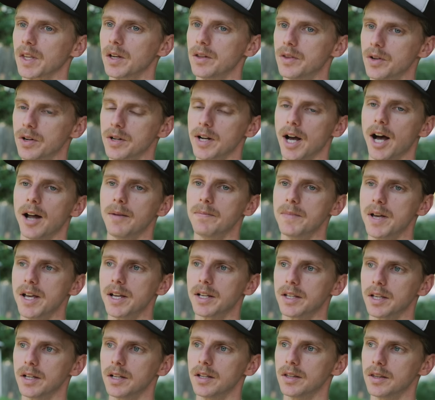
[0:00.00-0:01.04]
They're not
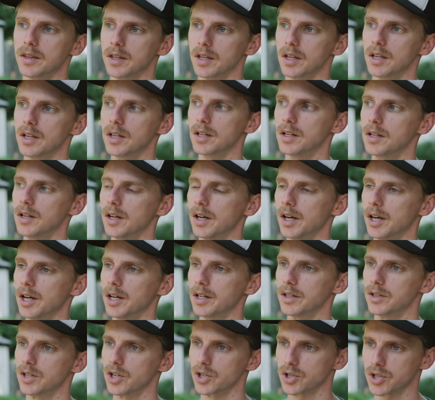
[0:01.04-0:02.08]
making the
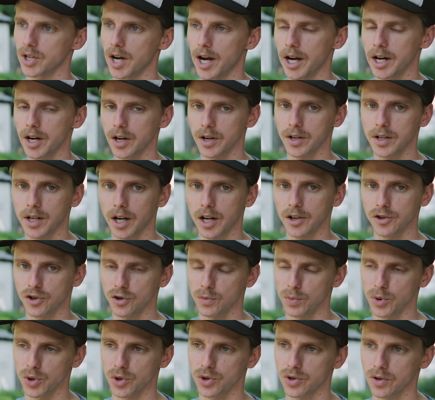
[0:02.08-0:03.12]
desired
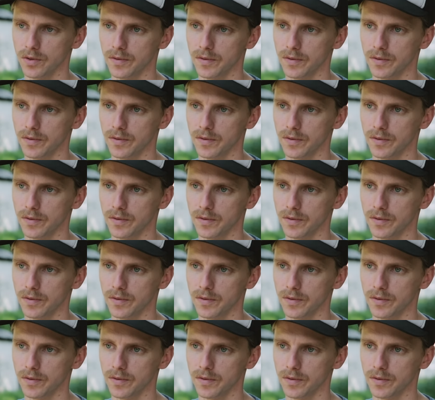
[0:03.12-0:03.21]
contribution